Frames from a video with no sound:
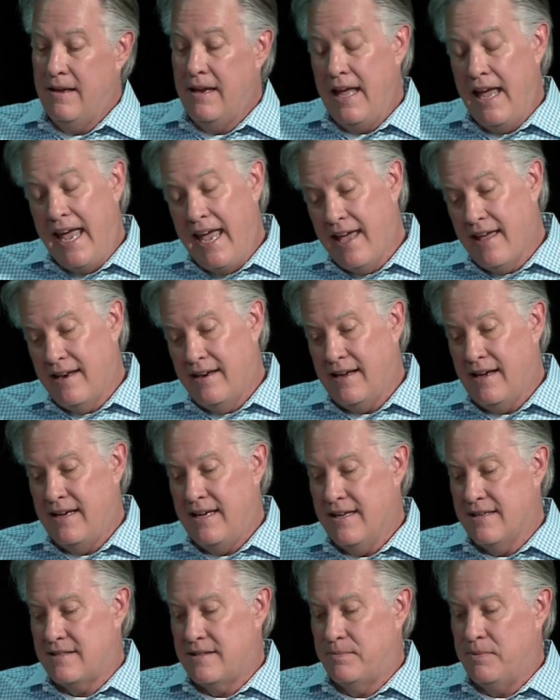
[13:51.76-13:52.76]
And I
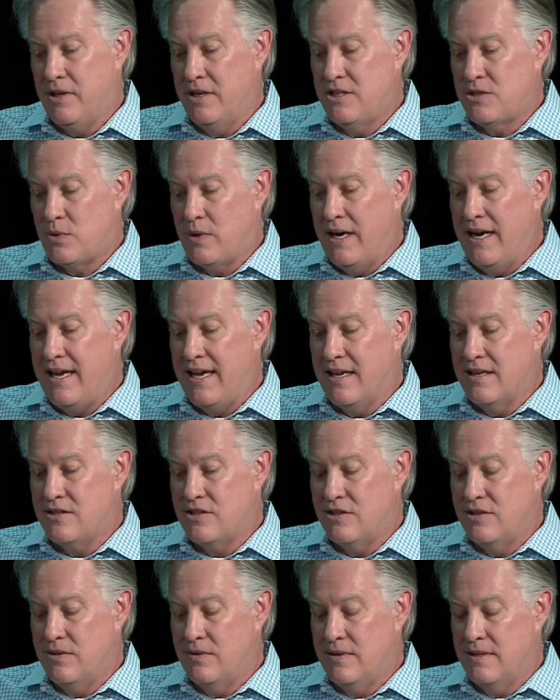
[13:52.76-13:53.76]
guess the place where I get
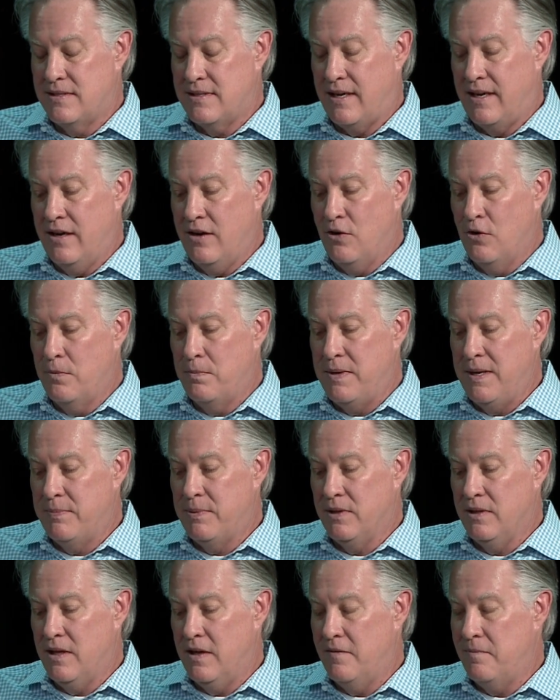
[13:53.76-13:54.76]
to is that I hope
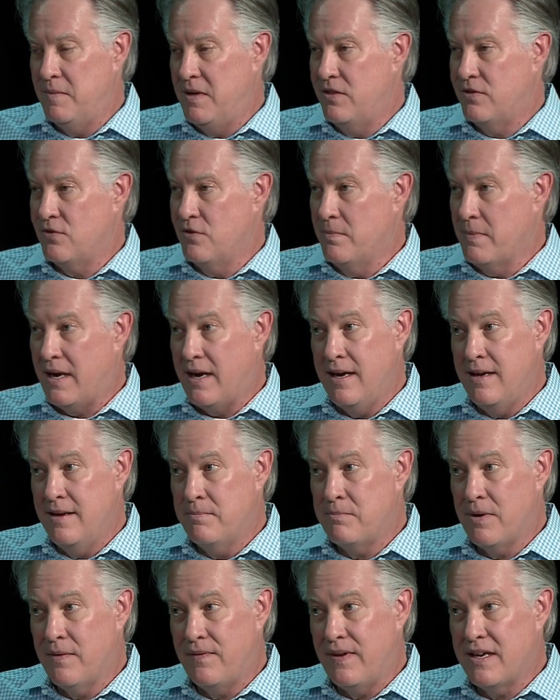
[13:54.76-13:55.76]
people love me through my
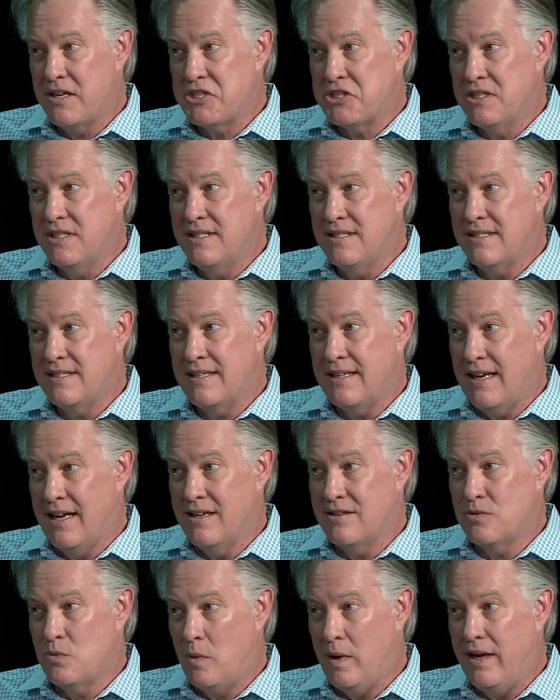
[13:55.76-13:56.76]
imperfections
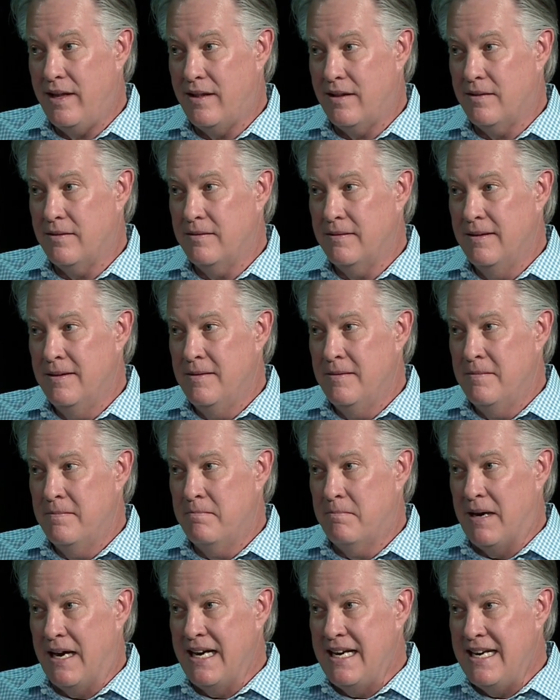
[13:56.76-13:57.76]
as well.
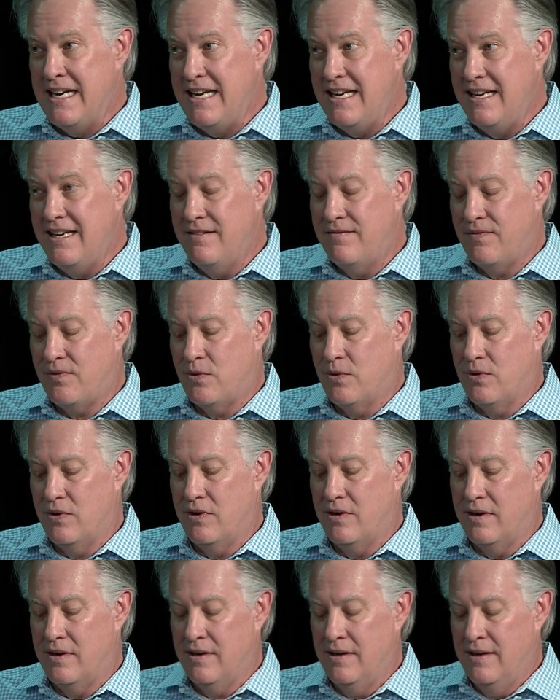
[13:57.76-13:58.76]
My need
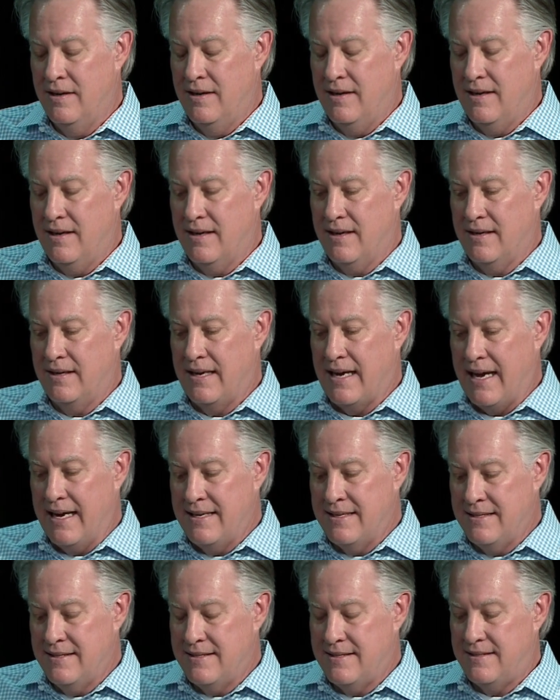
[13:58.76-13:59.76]
for
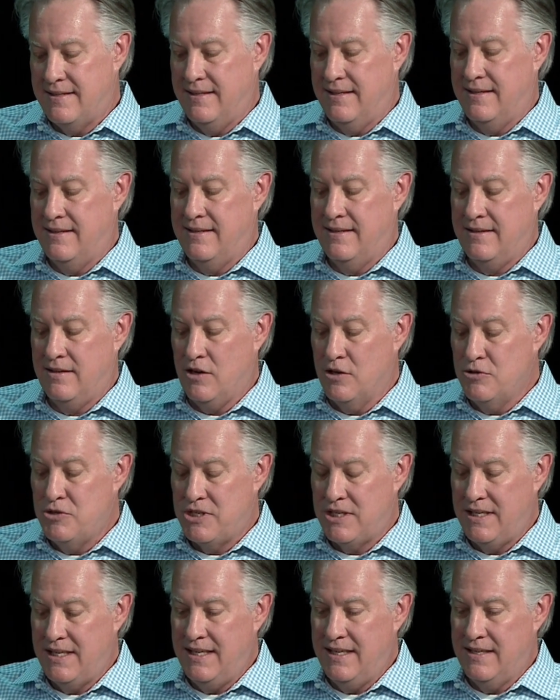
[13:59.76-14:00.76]
guidance and
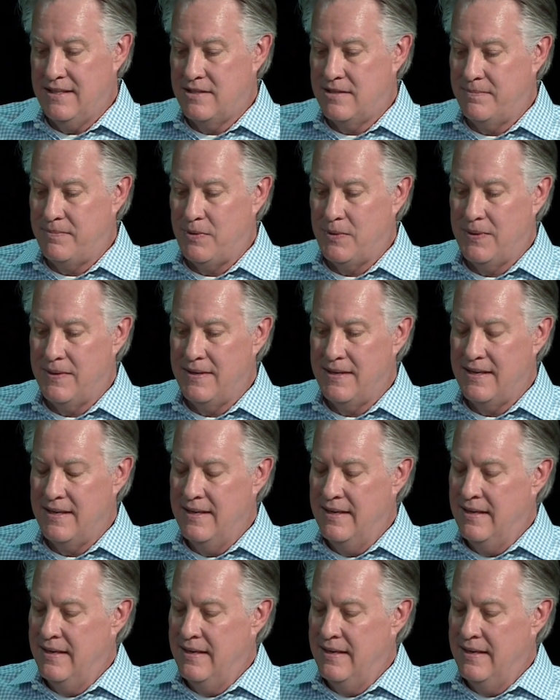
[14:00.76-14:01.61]
coaching and support.